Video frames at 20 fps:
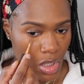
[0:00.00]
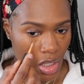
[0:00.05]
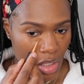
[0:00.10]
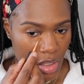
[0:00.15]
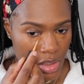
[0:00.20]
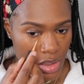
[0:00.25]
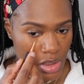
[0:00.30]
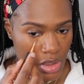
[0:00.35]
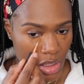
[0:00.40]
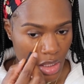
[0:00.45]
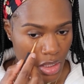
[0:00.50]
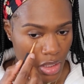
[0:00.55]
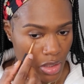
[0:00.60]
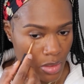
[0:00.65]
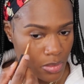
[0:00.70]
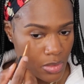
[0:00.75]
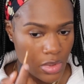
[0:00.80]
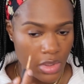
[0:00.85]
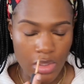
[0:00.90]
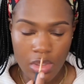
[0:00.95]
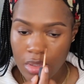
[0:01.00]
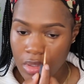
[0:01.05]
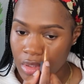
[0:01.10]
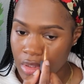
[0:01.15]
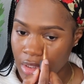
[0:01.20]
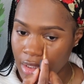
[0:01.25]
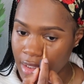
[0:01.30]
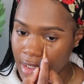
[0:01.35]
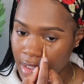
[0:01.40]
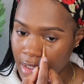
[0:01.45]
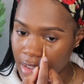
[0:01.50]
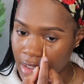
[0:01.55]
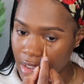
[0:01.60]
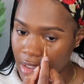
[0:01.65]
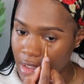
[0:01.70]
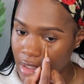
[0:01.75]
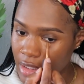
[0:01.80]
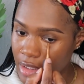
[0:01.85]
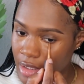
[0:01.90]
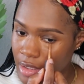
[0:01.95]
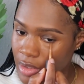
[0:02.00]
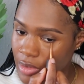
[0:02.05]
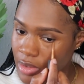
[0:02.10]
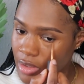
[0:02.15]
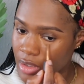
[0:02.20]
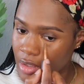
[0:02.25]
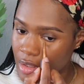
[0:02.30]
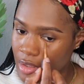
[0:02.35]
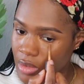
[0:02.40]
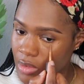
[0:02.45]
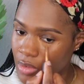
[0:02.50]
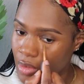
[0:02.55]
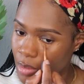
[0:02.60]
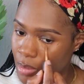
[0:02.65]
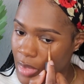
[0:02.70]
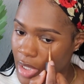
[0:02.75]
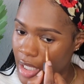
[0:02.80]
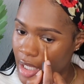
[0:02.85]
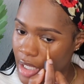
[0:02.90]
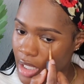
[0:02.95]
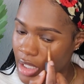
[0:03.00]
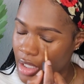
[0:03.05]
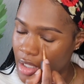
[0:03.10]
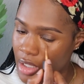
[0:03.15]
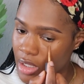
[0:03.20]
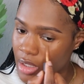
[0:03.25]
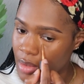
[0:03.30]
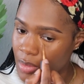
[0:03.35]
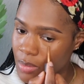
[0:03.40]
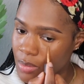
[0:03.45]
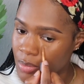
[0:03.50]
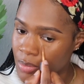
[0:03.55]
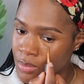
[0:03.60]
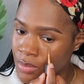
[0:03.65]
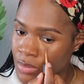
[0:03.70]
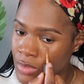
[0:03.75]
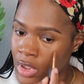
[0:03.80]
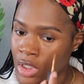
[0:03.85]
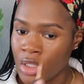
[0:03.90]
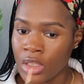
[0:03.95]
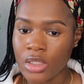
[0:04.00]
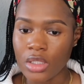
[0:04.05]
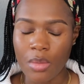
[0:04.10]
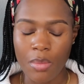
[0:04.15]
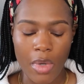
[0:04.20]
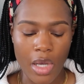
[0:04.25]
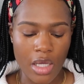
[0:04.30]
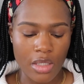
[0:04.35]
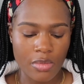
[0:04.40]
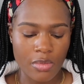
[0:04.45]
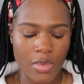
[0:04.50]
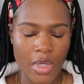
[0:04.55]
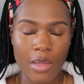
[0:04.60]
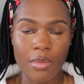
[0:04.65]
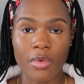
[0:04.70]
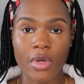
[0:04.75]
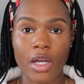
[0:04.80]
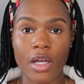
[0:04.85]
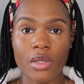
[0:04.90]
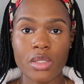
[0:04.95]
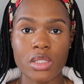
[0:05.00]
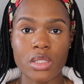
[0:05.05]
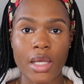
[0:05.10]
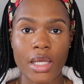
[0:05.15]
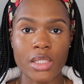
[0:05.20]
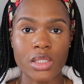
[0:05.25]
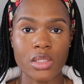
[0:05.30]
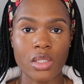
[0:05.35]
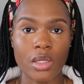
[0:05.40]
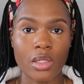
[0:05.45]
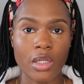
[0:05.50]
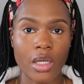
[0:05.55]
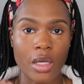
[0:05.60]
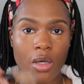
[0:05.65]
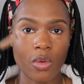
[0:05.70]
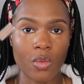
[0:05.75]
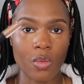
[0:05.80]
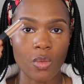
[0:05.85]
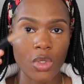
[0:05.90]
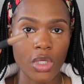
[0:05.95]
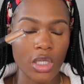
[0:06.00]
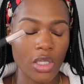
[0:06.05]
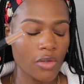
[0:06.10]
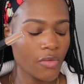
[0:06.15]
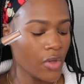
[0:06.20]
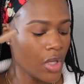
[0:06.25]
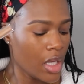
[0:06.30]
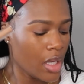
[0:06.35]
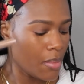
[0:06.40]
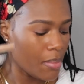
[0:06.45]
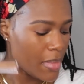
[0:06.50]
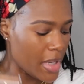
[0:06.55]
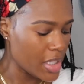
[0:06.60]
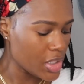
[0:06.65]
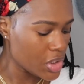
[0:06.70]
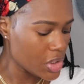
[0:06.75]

concept that I did on my the bottom of my brow. So I start out with my